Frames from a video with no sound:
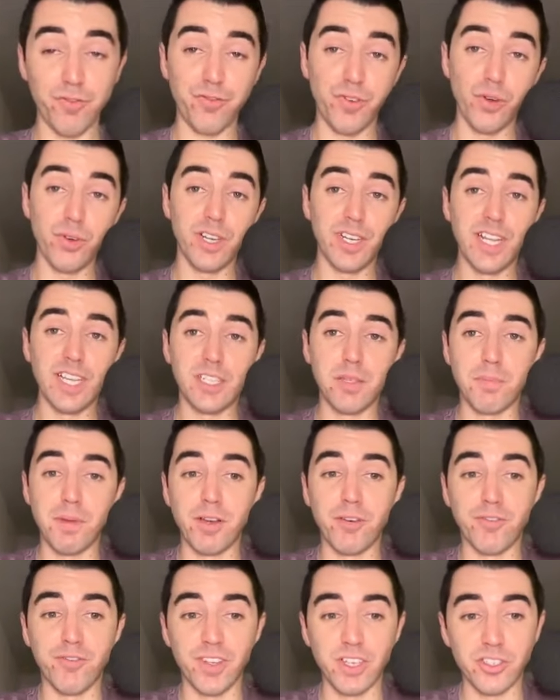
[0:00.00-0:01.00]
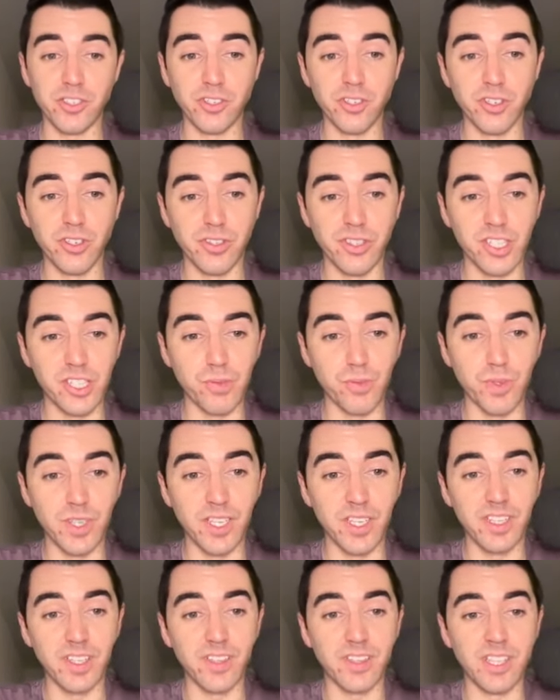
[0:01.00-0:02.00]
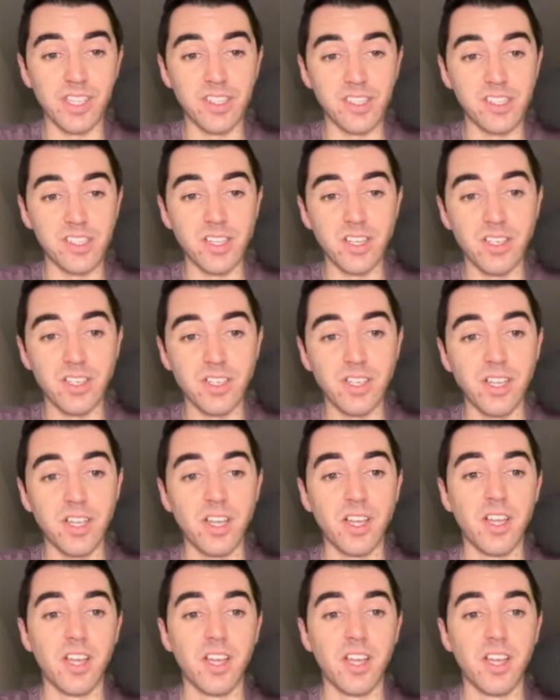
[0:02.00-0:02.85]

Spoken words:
Foden has a better fixture this week than Son